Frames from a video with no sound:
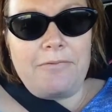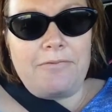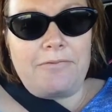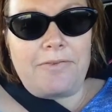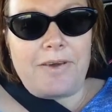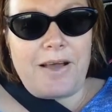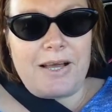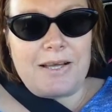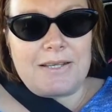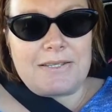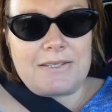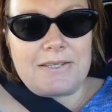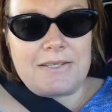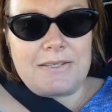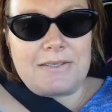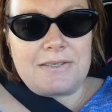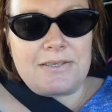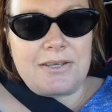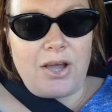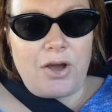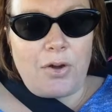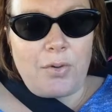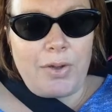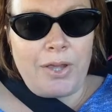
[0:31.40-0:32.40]
fast it's
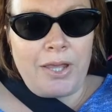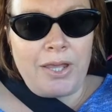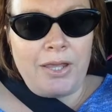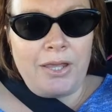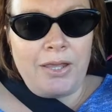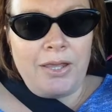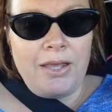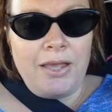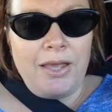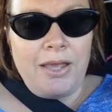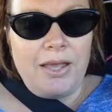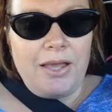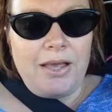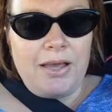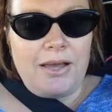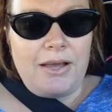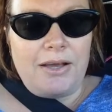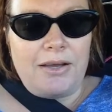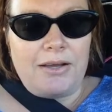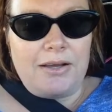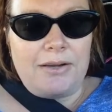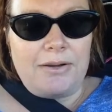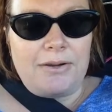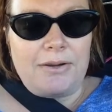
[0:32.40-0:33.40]
going
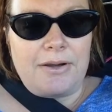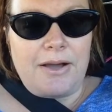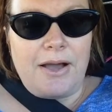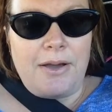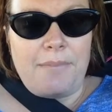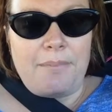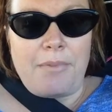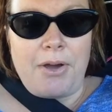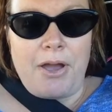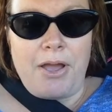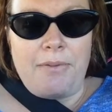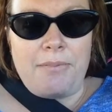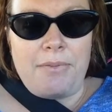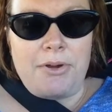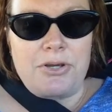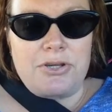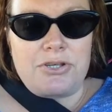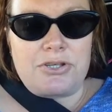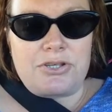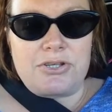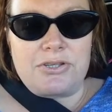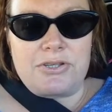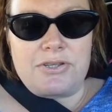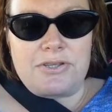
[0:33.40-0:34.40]
uh, my
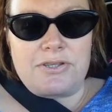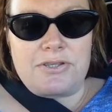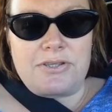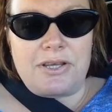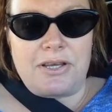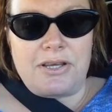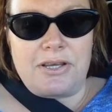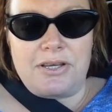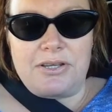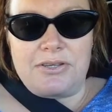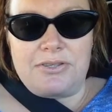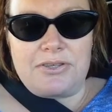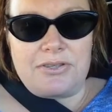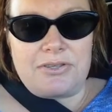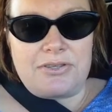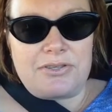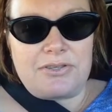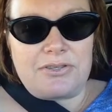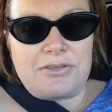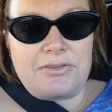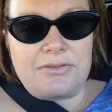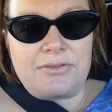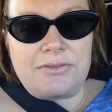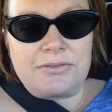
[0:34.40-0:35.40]
emotions are
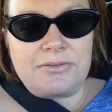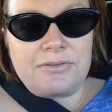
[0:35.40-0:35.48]
just